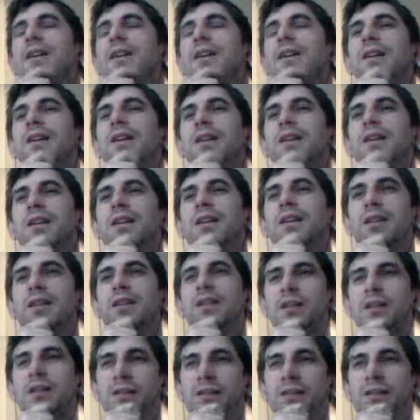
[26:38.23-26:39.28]

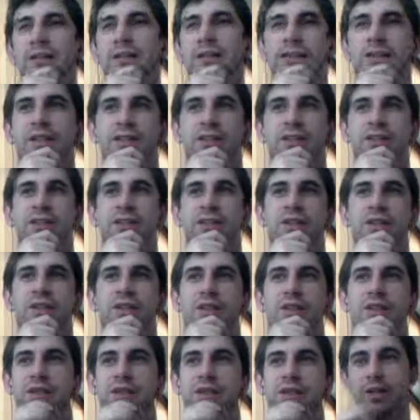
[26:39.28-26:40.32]
Oh gosh,
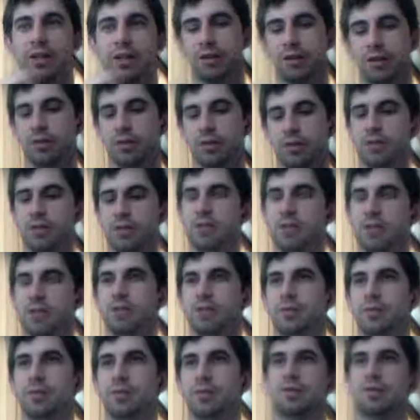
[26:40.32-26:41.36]
how do we do
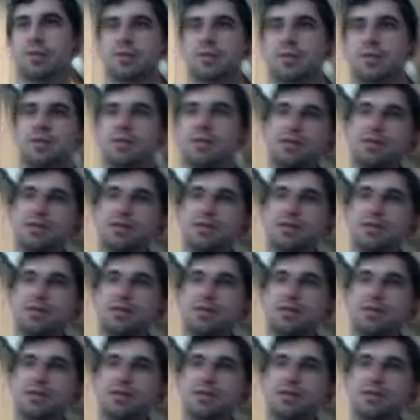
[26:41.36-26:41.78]
this?